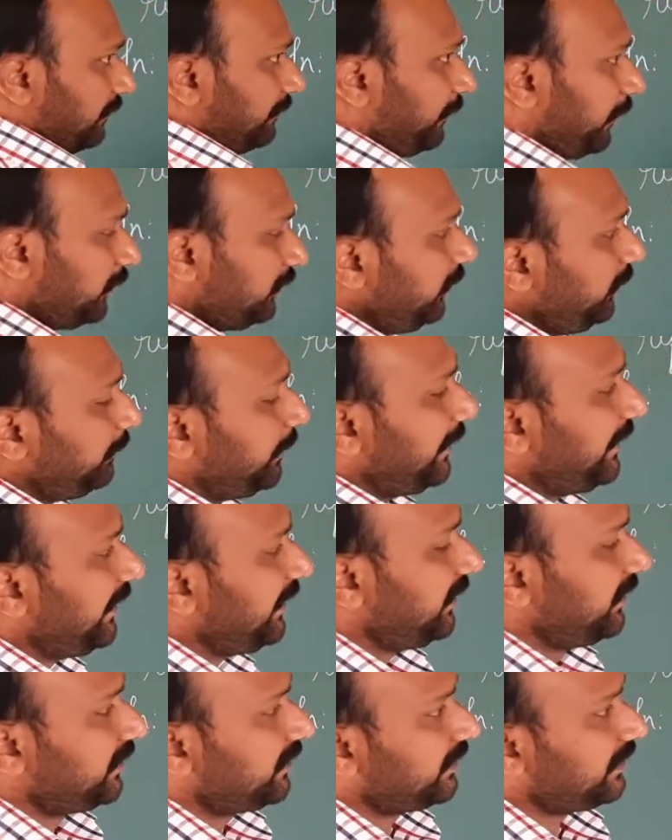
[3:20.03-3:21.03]
for this
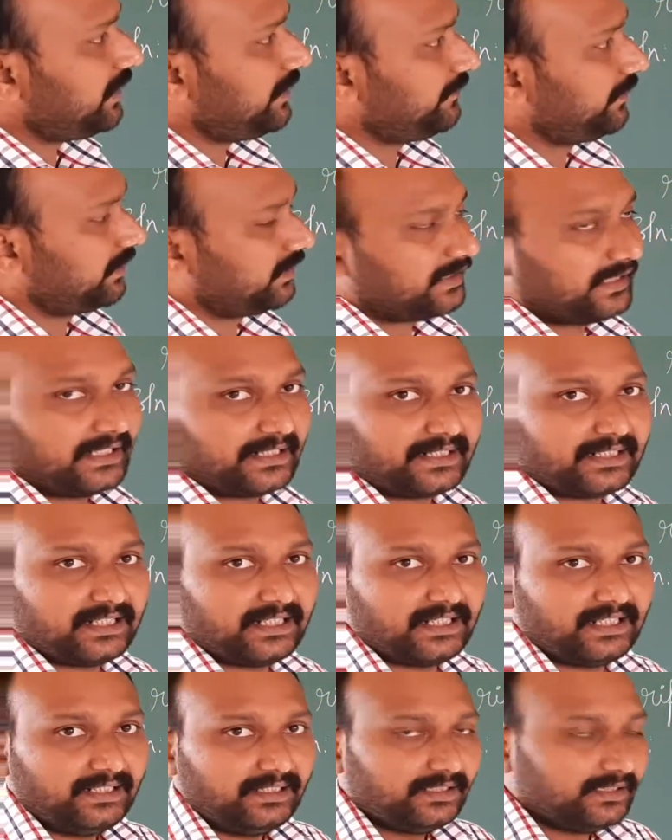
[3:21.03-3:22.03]
particular given
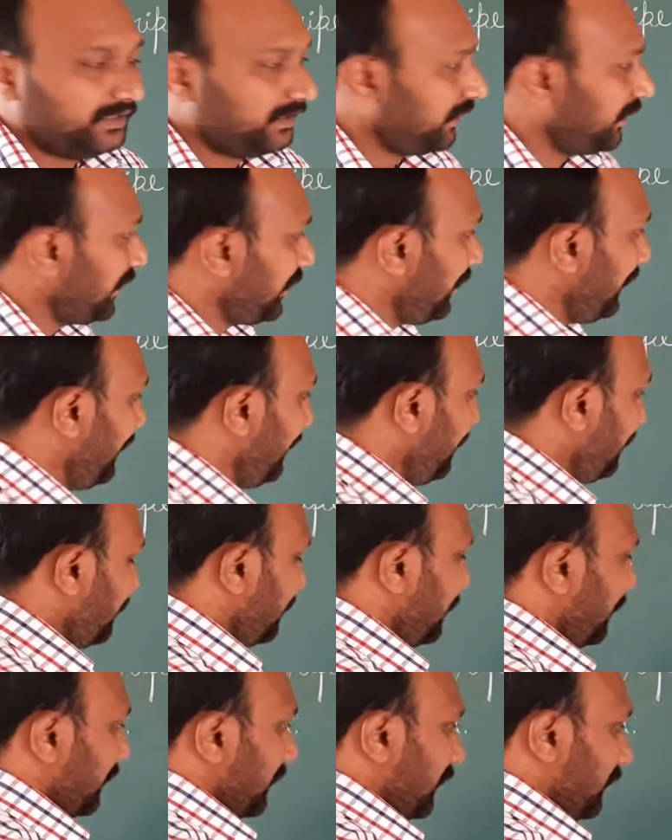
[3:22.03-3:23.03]
data, let
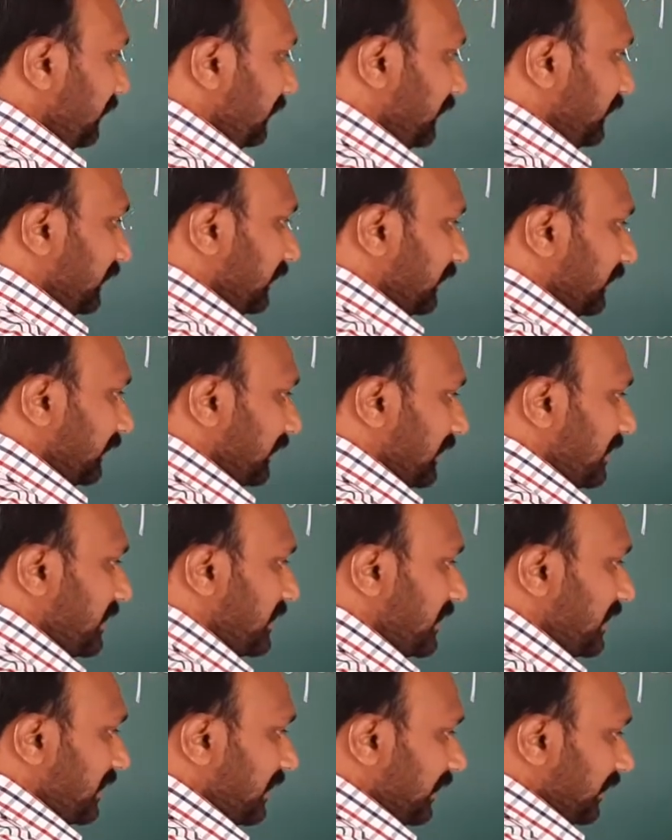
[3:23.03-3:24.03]
us
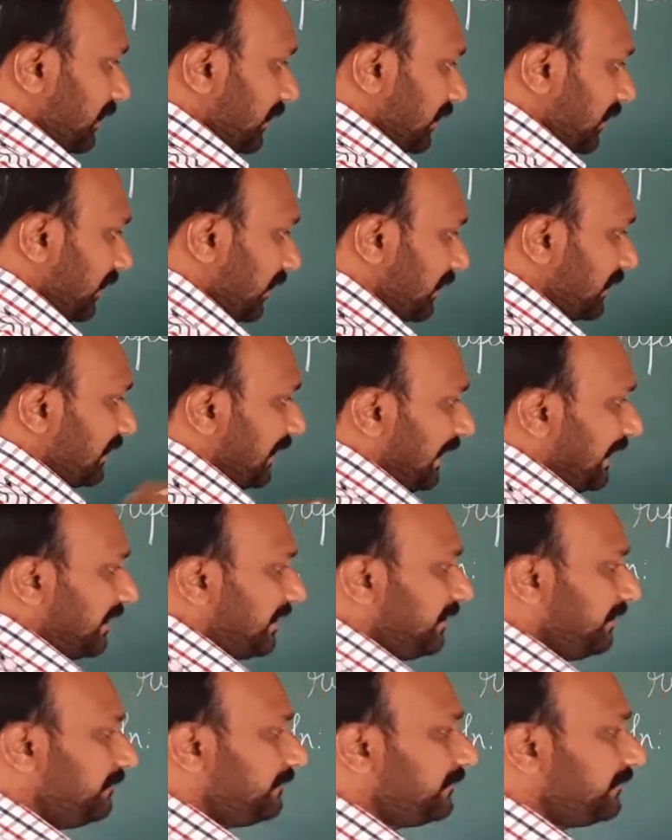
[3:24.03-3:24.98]
consider a random